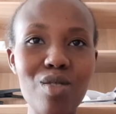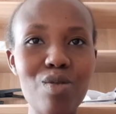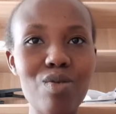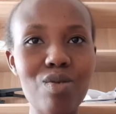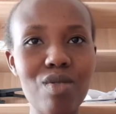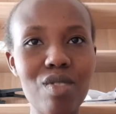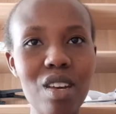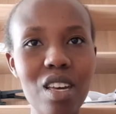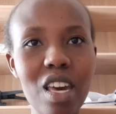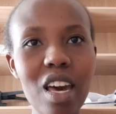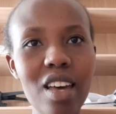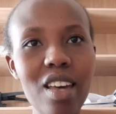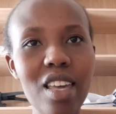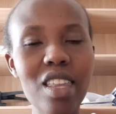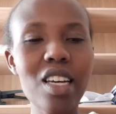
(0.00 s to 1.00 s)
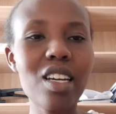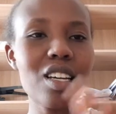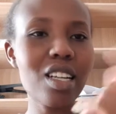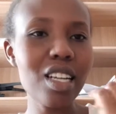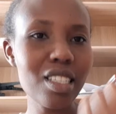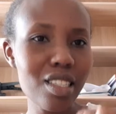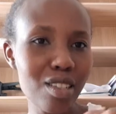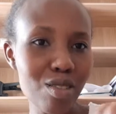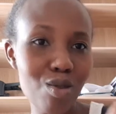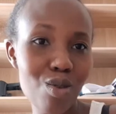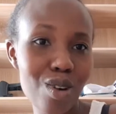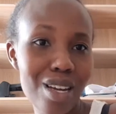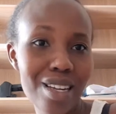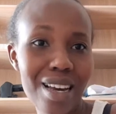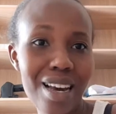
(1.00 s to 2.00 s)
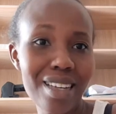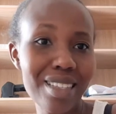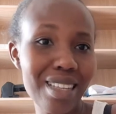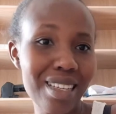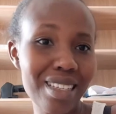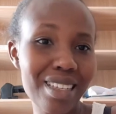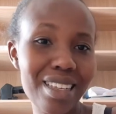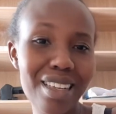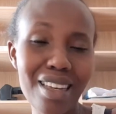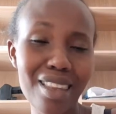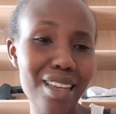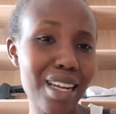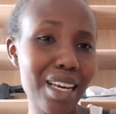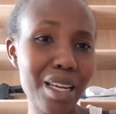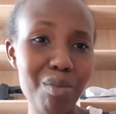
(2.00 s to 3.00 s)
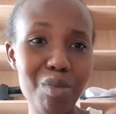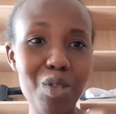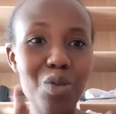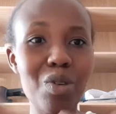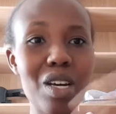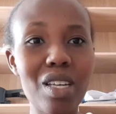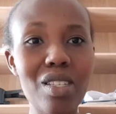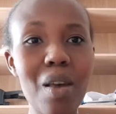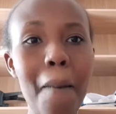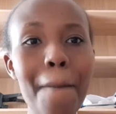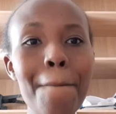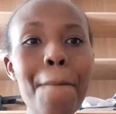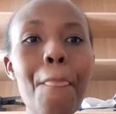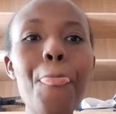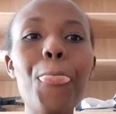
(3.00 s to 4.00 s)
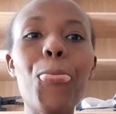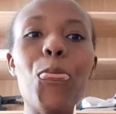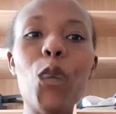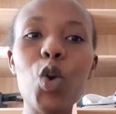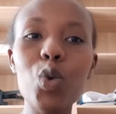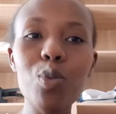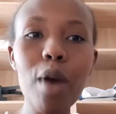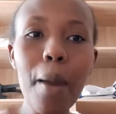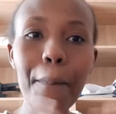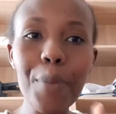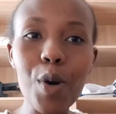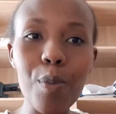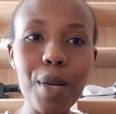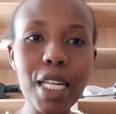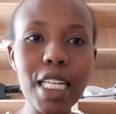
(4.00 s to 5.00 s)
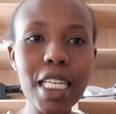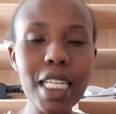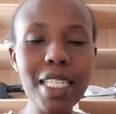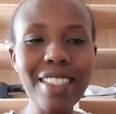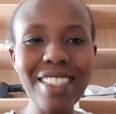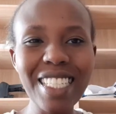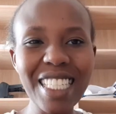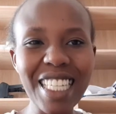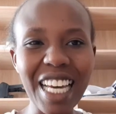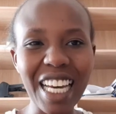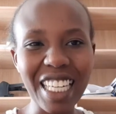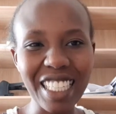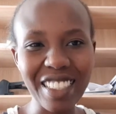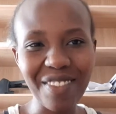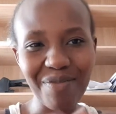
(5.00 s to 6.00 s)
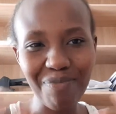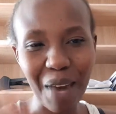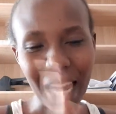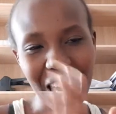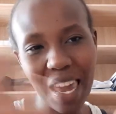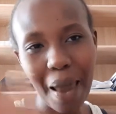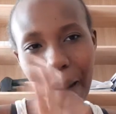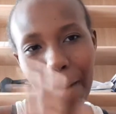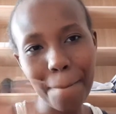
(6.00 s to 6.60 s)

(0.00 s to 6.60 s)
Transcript: So yeah, I think let's just go and ice that cake, and then I can meet you guys and buy properly. Yeah, bye.